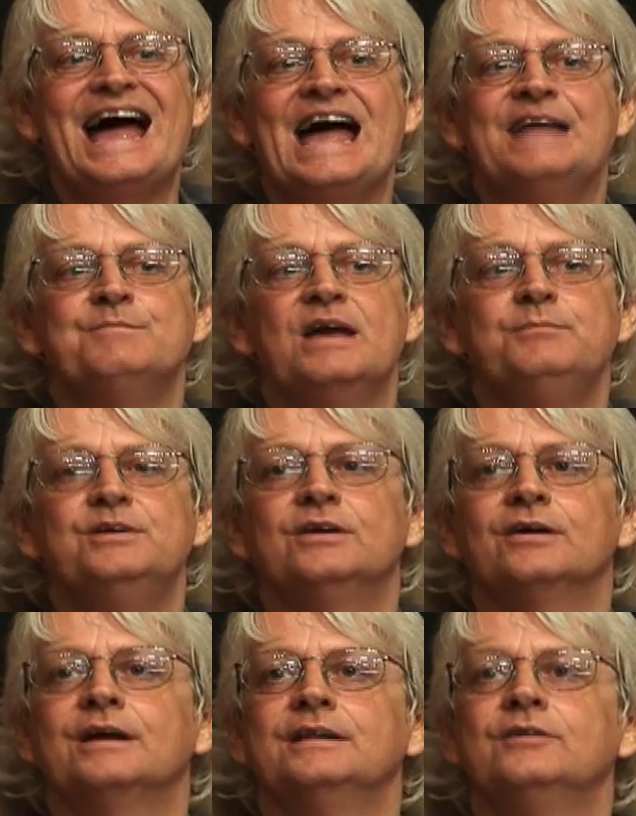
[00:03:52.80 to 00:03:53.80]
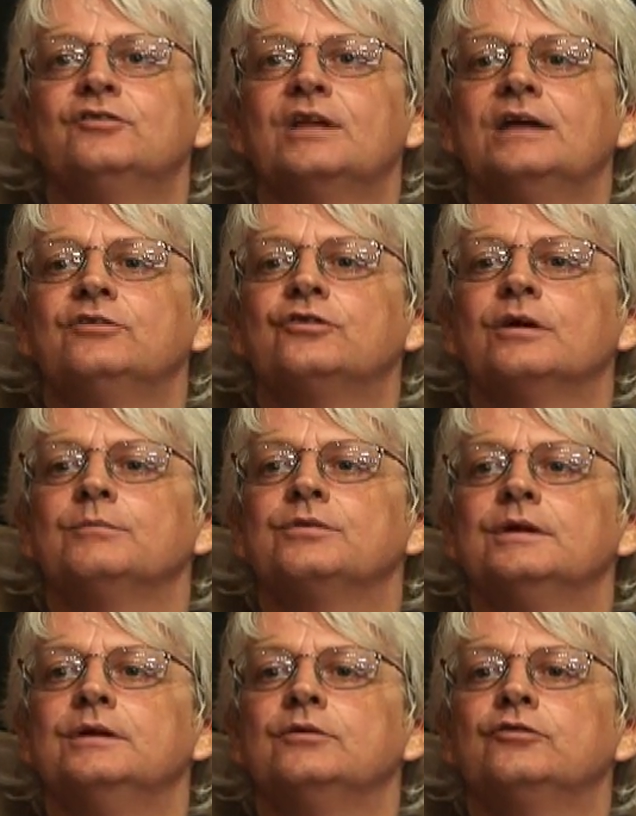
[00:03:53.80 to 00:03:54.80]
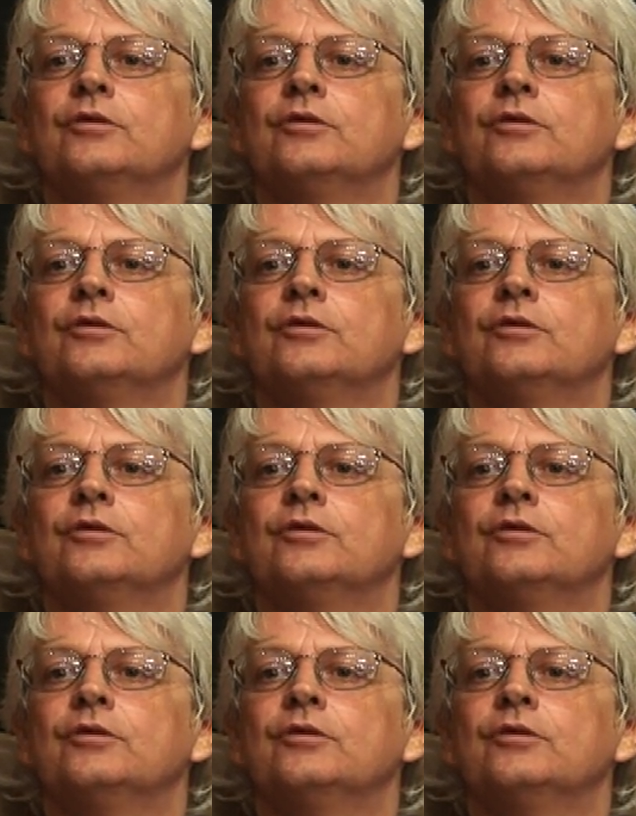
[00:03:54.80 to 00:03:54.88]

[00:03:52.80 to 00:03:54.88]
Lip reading: And maybe not understand something.